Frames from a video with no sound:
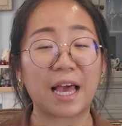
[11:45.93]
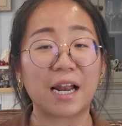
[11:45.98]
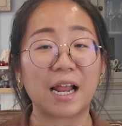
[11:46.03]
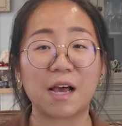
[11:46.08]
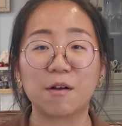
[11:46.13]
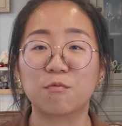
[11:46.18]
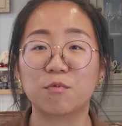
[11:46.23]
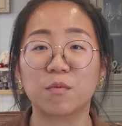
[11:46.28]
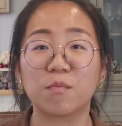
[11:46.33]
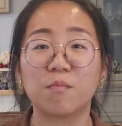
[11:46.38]
and
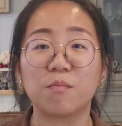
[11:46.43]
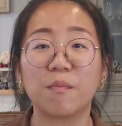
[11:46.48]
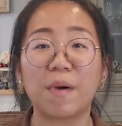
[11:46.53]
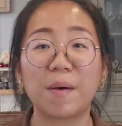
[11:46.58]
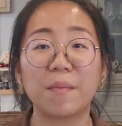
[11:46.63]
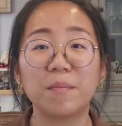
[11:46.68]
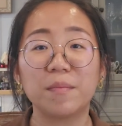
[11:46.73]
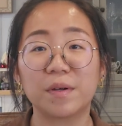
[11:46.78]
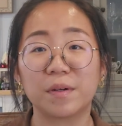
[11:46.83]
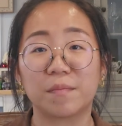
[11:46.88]
I
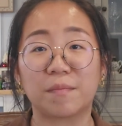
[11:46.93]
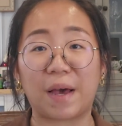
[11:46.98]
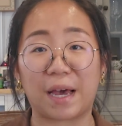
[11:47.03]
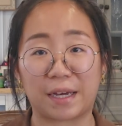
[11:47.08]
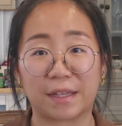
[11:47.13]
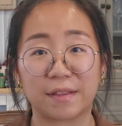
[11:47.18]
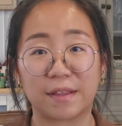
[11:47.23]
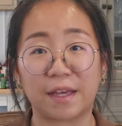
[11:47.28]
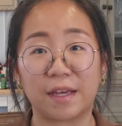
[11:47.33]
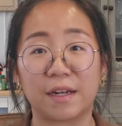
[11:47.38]
remembered
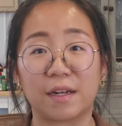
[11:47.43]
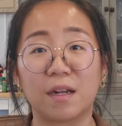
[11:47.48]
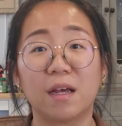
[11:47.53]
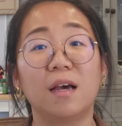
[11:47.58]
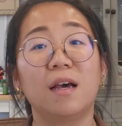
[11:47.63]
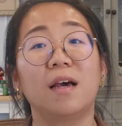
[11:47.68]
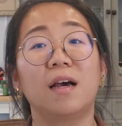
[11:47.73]
back then,